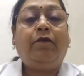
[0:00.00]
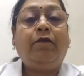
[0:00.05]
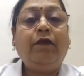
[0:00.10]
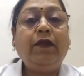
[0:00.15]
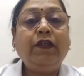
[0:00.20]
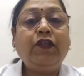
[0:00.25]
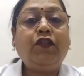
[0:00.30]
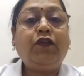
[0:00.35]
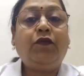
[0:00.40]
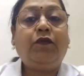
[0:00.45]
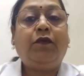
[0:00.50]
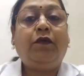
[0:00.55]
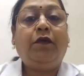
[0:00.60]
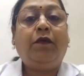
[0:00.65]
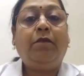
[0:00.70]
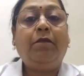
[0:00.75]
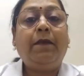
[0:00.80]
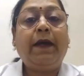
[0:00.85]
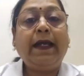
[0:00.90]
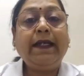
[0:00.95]
which
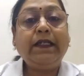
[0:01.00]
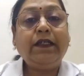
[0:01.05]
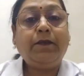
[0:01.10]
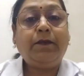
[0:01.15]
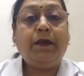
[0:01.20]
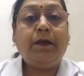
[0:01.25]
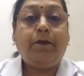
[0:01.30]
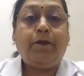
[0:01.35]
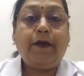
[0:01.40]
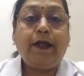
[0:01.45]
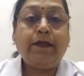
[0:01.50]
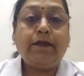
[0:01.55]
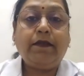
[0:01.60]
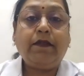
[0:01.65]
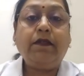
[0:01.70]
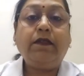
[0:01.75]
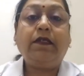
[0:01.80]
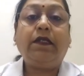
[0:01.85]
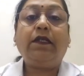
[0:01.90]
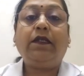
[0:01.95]
might be
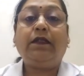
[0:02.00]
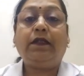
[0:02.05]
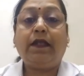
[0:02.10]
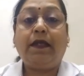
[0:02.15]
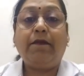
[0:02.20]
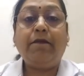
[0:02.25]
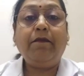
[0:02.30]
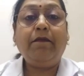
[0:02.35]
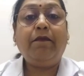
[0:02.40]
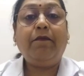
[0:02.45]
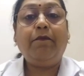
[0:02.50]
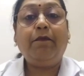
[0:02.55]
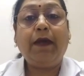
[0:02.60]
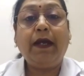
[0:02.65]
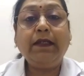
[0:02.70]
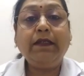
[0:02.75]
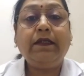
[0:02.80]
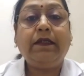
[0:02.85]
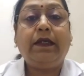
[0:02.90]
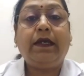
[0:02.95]
present in them,
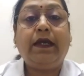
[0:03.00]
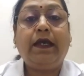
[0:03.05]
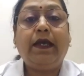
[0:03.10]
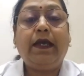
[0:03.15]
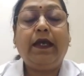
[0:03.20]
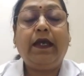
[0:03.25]
but